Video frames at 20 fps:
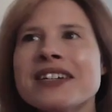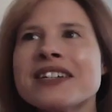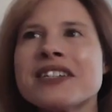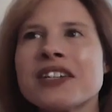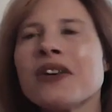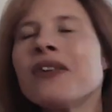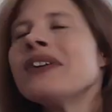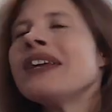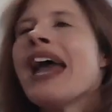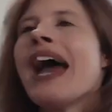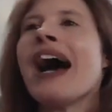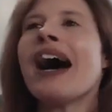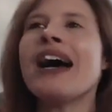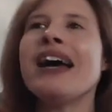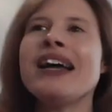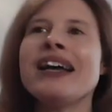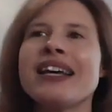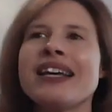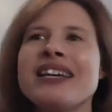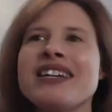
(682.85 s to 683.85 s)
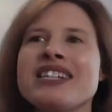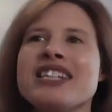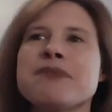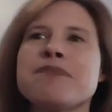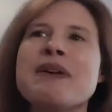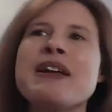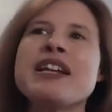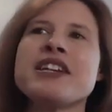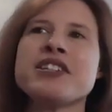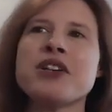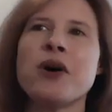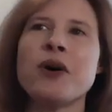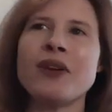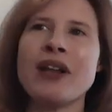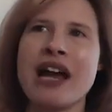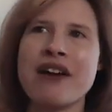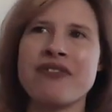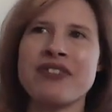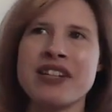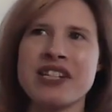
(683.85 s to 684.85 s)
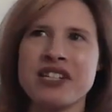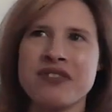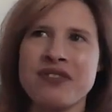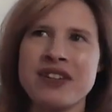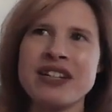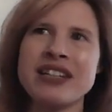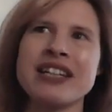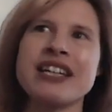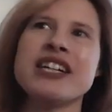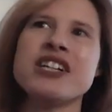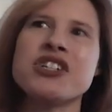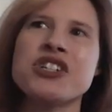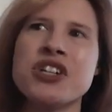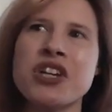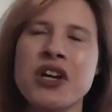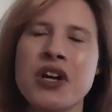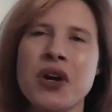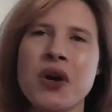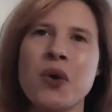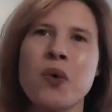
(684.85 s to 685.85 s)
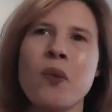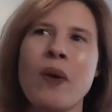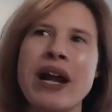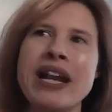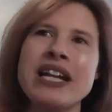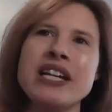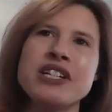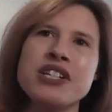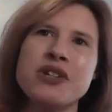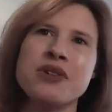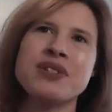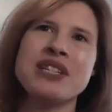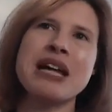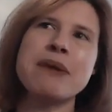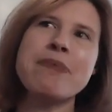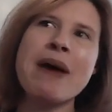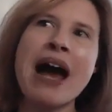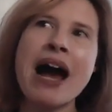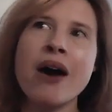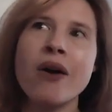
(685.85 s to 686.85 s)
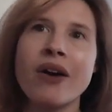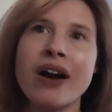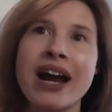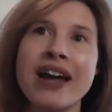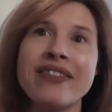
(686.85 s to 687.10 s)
So, yeah, he spent his whole life in this village waiting to use that power.